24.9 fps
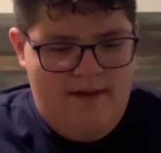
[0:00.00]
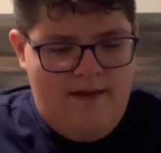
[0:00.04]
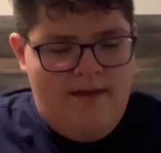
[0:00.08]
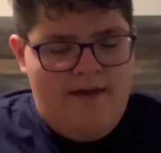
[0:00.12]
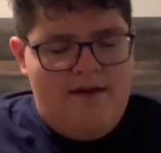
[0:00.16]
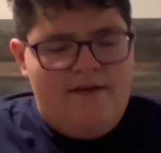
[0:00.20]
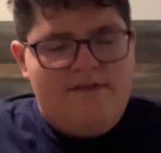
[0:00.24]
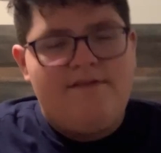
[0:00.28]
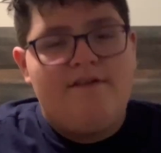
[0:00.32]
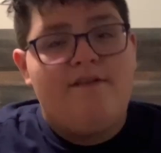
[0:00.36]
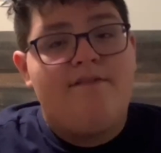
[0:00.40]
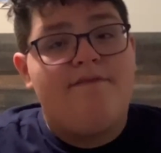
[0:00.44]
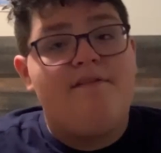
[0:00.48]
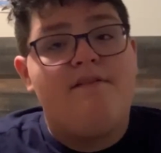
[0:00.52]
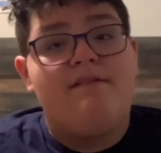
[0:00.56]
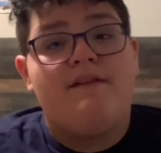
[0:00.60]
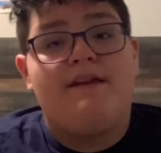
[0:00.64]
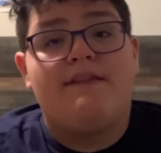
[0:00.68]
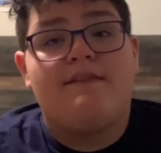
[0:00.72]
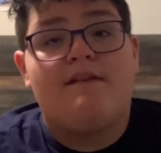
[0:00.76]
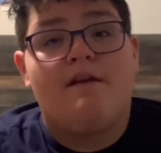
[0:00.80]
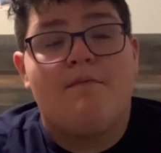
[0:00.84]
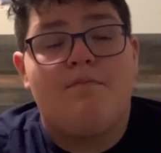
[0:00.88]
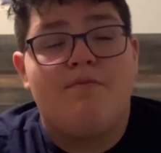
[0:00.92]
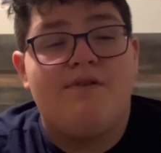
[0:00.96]
So if you
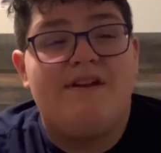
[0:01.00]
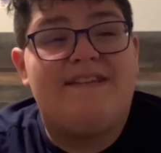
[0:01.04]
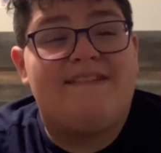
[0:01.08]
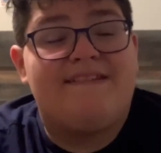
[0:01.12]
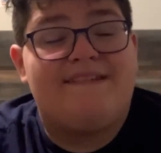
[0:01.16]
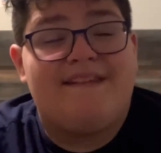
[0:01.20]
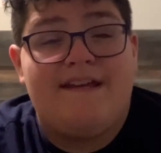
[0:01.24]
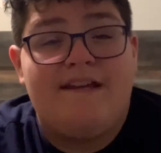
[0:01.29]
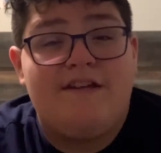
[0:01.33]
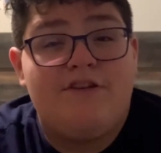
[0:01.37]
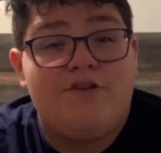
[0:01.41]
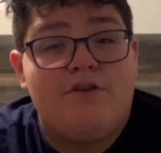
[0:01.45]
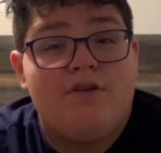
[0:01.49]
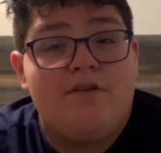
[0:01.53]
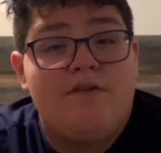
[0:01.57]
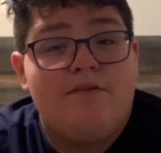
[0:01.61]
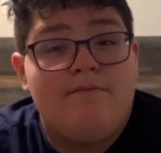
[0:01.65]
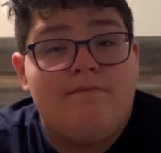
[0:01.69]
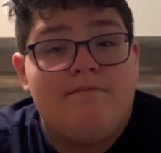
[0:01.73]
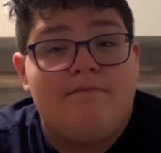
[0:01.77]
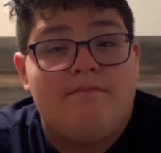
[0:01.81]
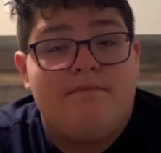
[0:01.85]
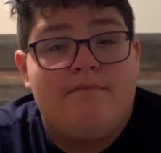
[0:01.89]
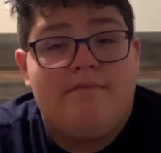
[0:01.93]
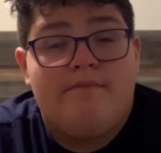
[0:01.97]
like their presentation,
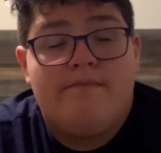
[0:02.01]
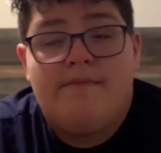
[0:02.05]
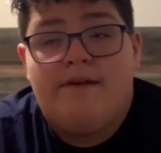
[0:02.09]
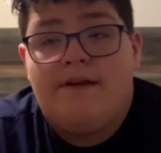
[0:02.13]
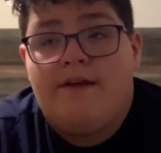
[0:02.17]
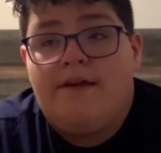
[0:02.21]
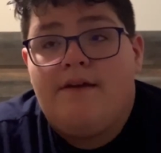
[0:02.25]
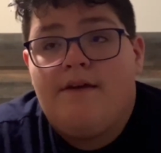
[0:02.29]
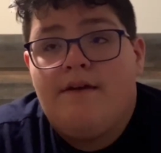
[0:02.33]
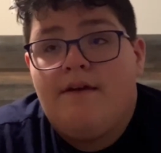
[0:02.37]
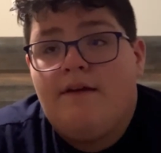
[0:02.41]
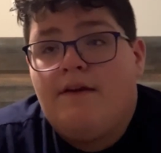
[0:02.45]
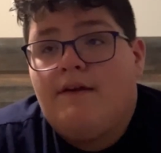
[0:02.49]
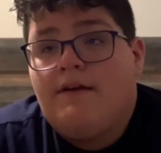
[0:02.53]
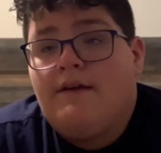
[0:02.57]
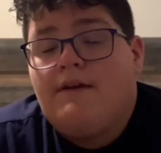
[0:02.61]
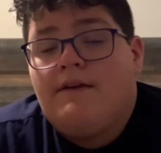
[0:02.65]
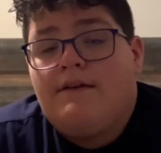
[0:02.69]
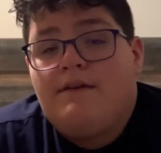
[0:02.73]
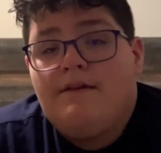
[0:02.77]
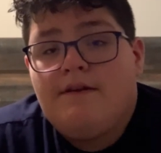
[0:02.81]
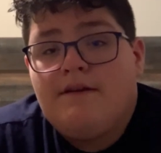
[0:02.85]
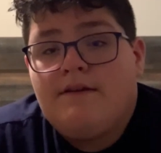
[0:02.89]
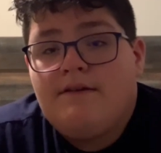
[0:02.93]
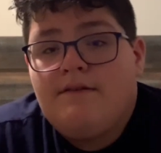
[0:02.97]

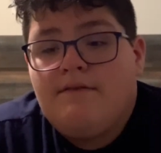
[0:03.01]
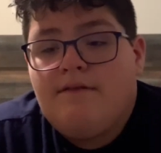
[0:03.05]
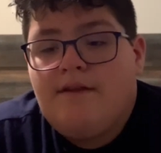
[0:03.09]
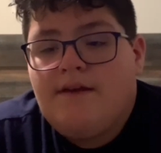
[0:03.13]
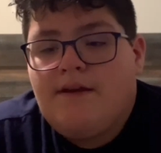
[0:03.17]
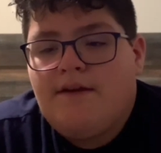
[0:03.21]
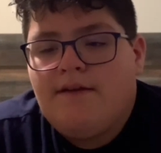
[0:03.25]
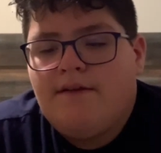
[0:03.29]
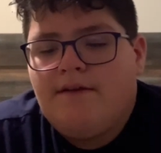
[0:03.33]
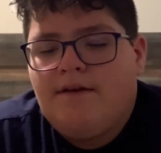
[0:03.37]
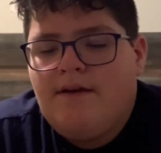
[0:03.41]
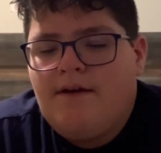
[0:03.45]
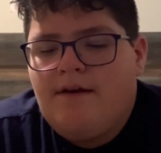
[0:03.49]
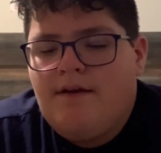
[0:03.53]
you can do that.